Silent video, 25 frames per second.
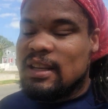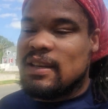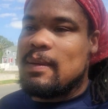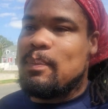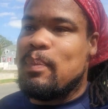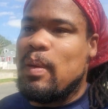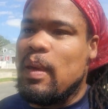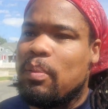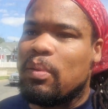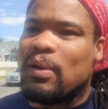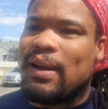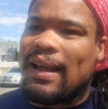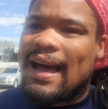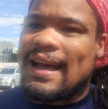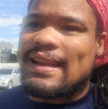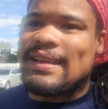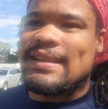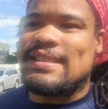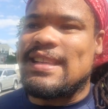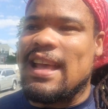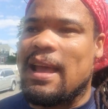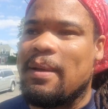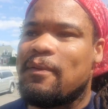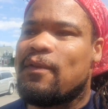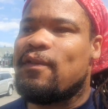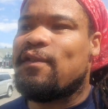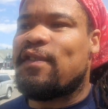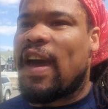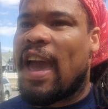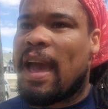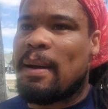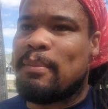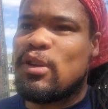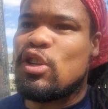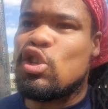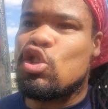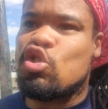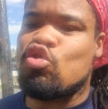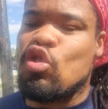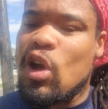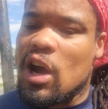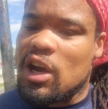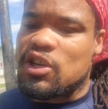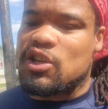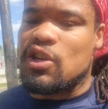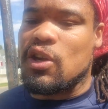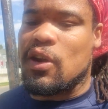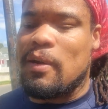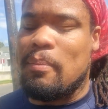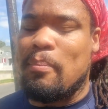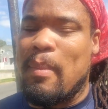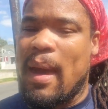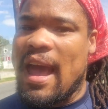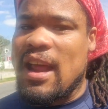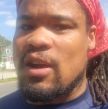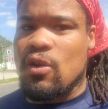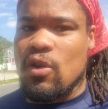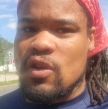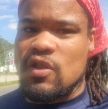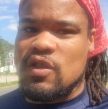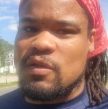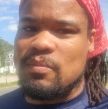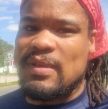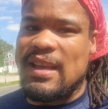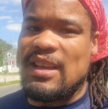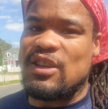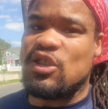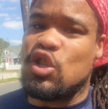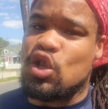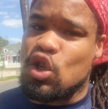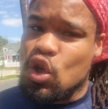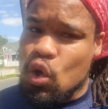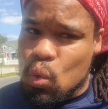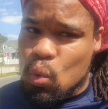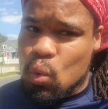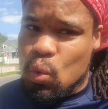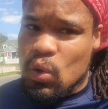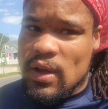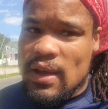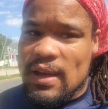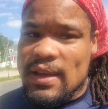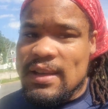the people that got the same family structure and mannerism as you,